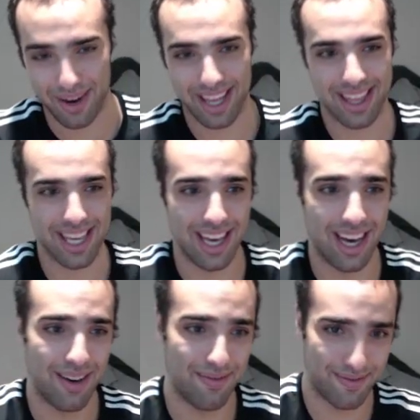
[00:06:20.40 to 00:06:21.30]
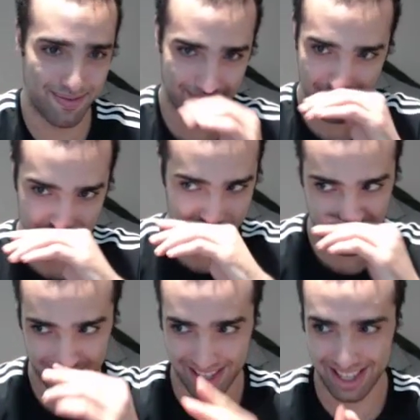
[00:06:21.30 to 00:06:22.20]
the
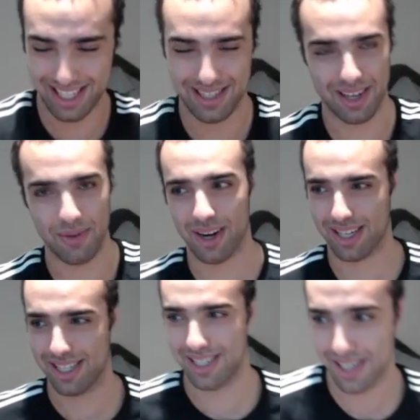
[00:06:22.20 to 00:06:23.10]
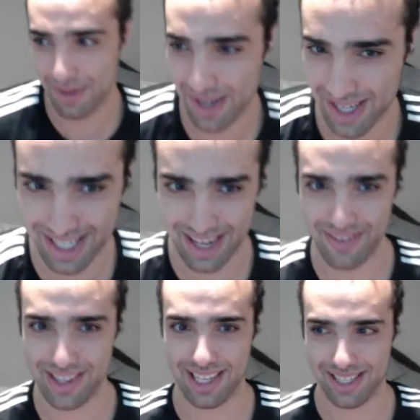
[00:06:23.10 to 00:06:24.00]
it works.
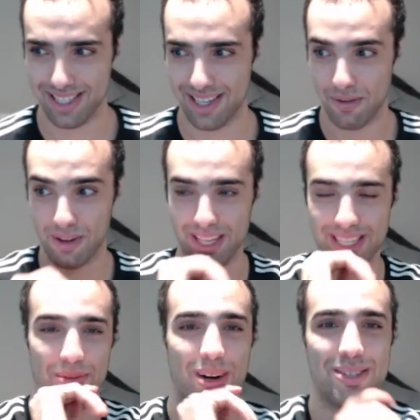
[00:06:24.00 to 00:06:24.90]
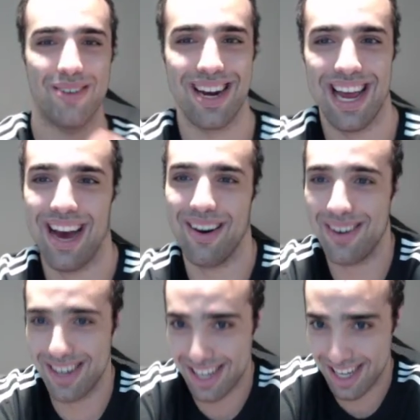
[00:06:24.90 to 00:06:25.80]
Everything, or at least it works right now.
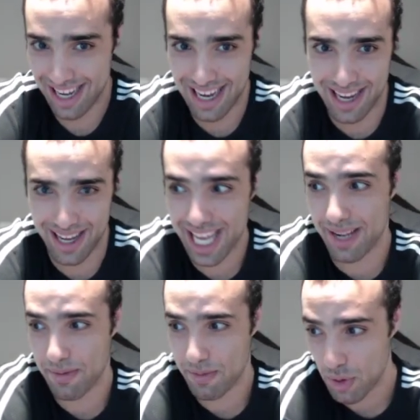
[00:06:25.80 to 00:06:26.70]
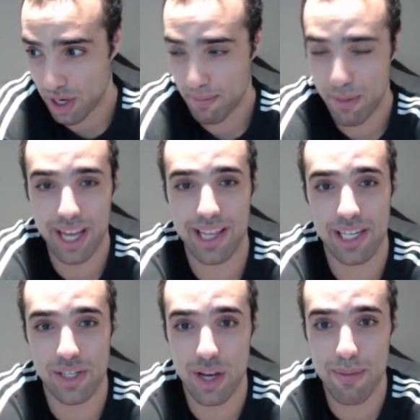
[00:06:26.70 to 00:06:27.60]
You can break
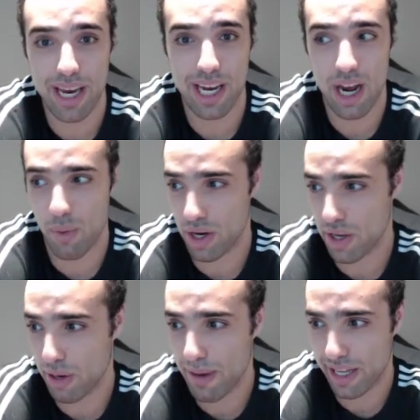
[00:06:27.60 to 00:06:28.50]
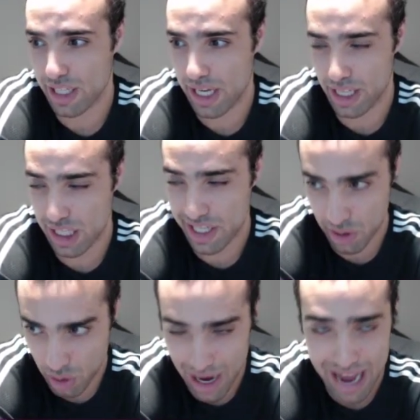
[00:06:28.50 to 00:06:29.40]
this, you can make it not work, you can make it, it'll
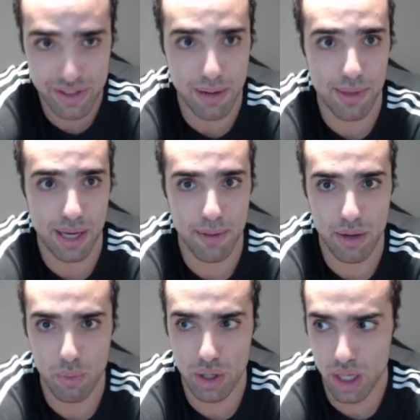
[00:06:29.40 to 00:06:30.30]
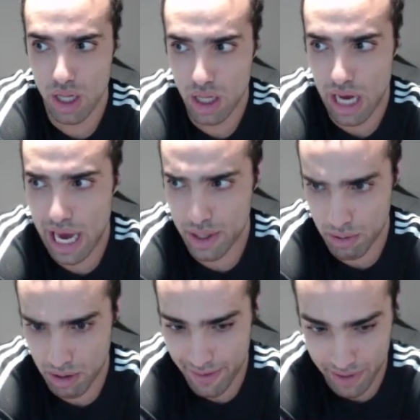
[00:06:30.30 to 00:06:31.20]
still graph something, but it will
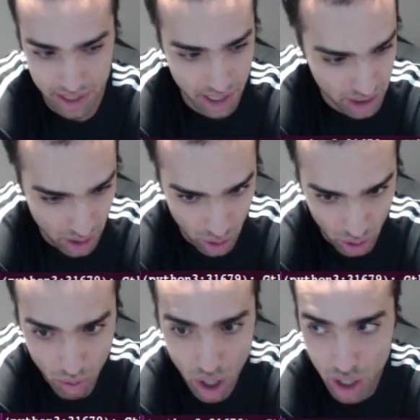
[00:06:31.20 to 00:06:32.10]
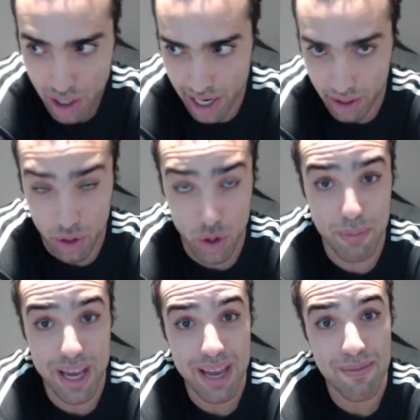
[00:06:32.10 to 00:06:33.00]
either, if it doesn't look wrong, it could
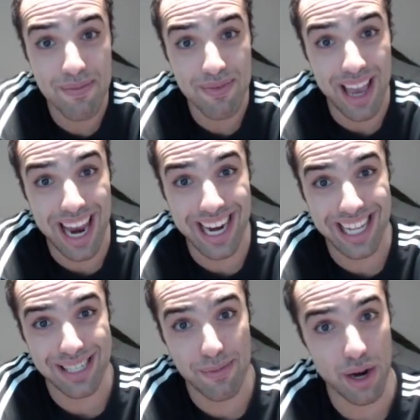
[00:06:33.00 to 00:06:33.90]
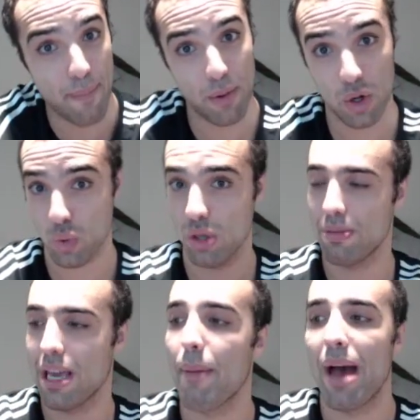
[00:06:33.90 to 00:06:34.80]
be, and its numbers will
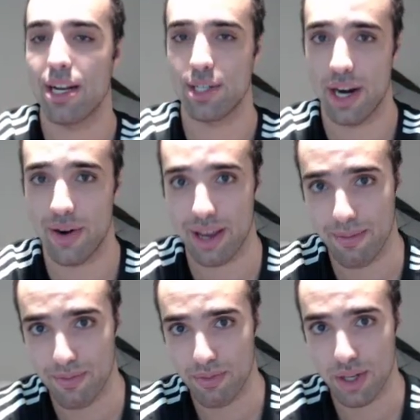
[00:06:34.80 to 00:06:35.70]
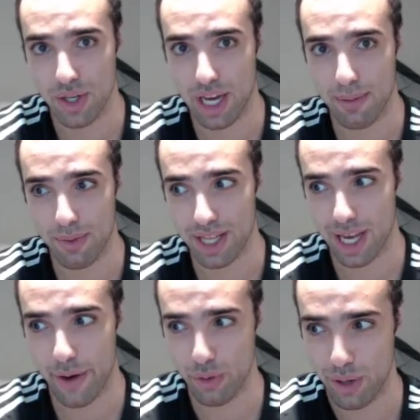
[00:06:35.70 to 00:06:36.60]
be imaginary. So you got to be really
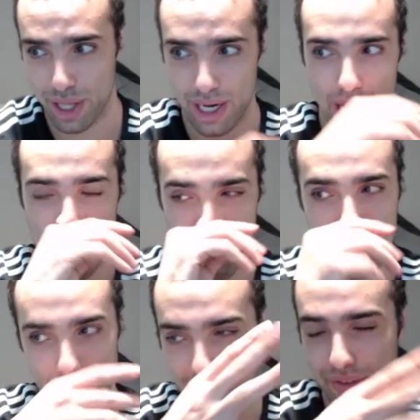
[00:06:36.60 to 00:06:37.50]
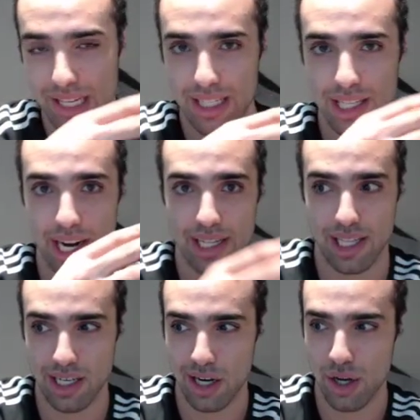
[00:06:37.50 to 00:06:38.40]
careful with it. Obviously the next
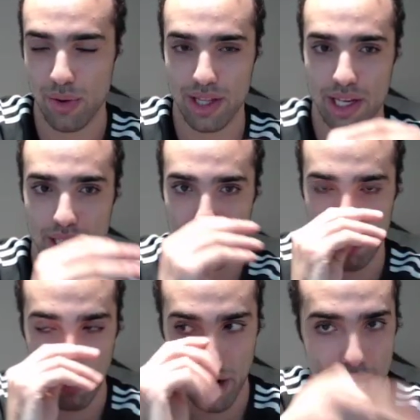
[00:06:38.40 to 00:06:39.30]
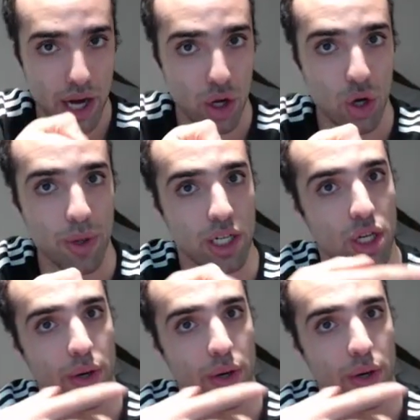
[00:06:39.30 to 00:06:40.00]
thing to do in this, I want to add a GUI to